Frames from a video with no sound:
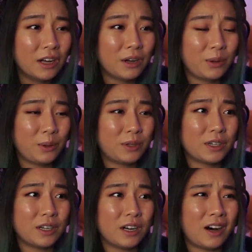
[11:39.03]
who
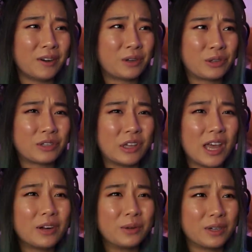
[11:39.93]
to
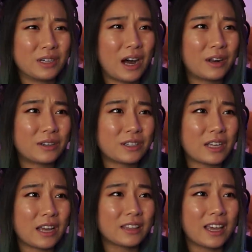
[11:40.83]
understand, who to not
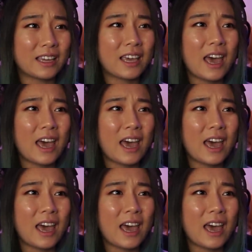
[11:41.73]
understand. Like,